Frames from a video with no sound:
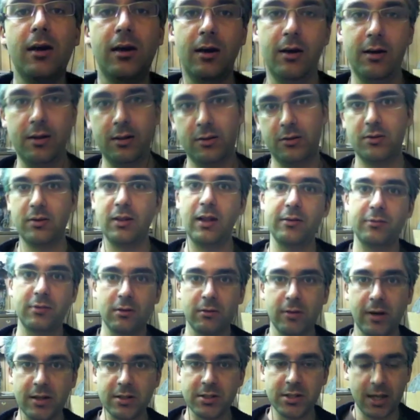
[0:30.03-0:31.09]
Uh, that's left
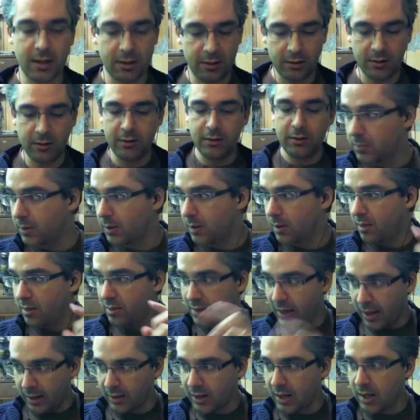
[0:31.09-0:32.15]
and right channel.
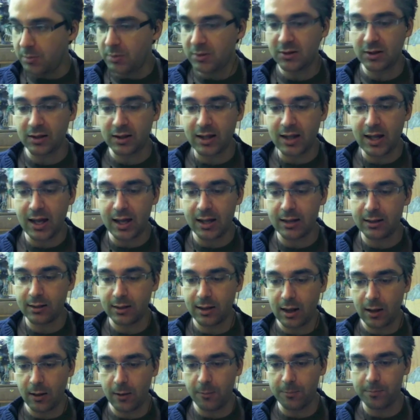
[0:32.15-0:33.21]
That came as a kit.
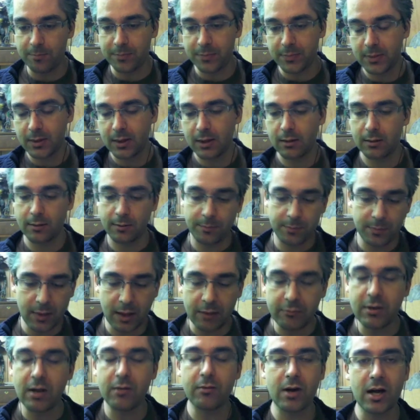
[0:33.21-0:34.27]
Now,
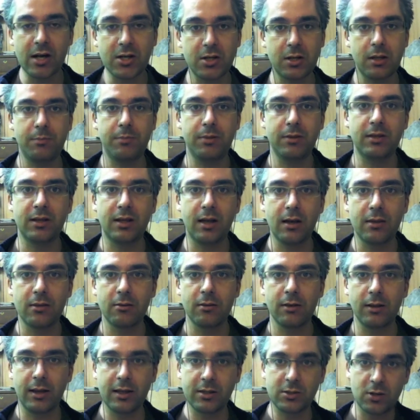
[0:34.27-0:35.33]
I've never actually put together
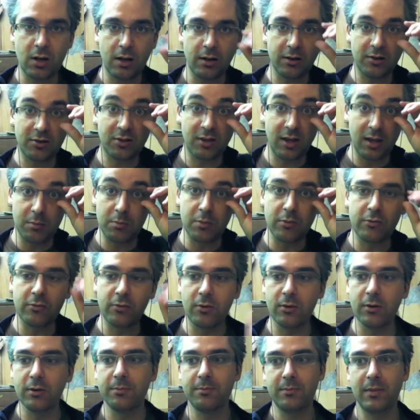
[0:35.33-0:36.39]
an electronics kit
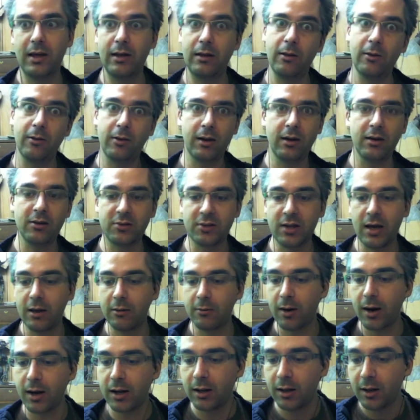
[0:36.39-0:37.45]
before. I know, kind of sad,
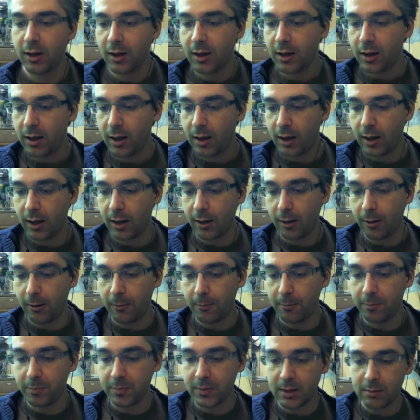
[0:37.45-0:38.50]
right?
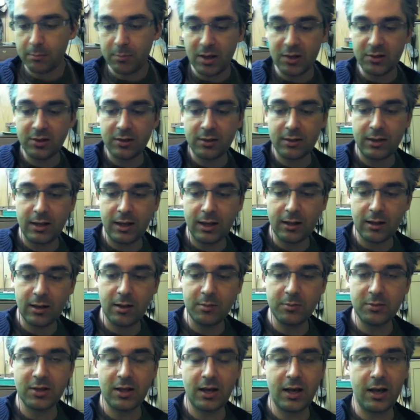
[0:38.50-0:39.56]
Um, basically, it
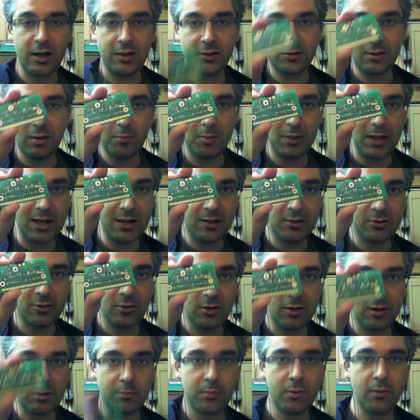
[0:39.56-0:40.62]
comes as a blank
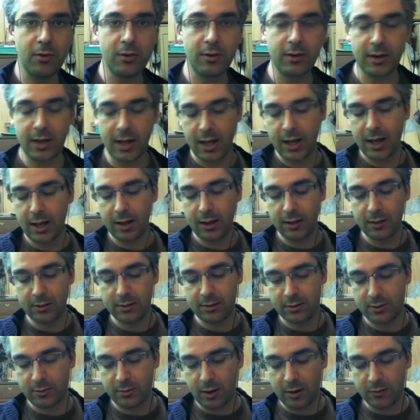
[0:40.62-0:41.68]
circuit board, and
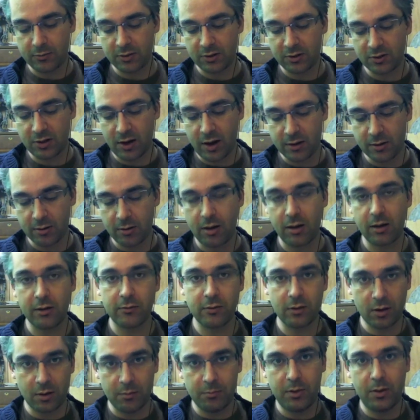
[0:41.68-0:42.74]
you have to solder all of
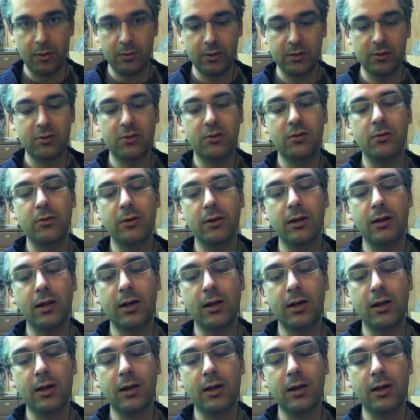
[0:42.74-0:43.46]
your components to it.